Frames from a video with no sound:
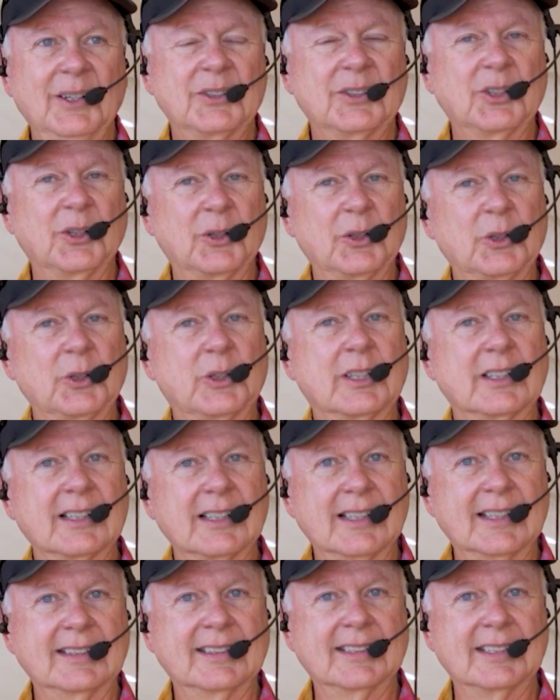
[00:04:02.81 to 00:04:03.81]
So you
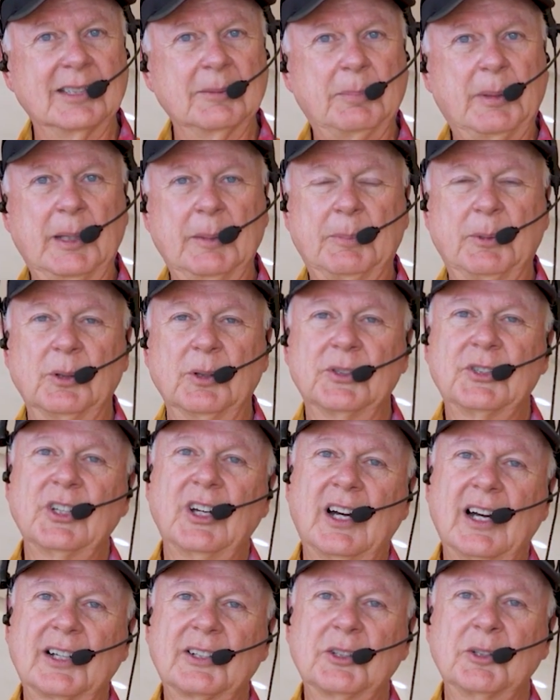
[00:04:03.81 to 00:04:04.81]
can listen to people,
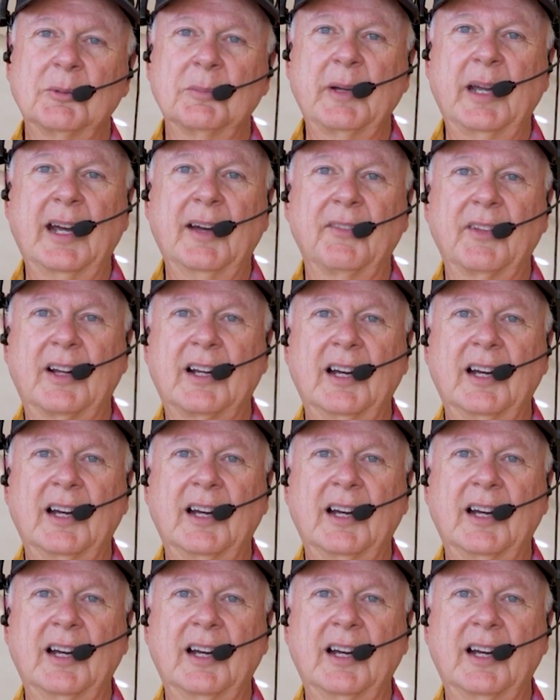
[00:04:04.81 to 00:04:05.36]
talk to them, have the